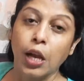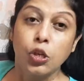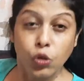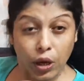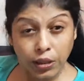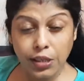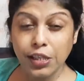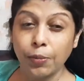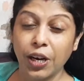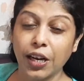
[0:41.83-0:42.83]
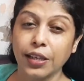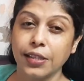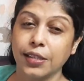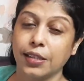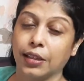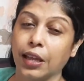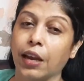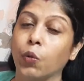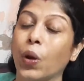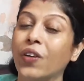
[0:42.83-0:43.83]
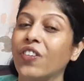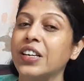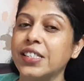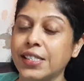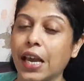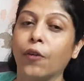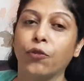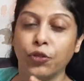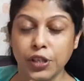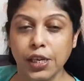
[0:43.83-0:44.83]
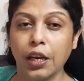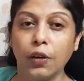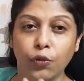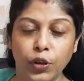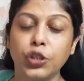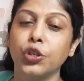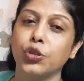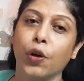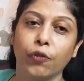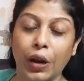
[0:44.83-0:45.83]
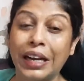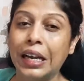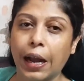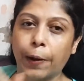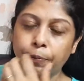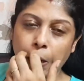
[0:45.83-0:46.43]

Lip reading: So in the similar thing, when we say physical features of India,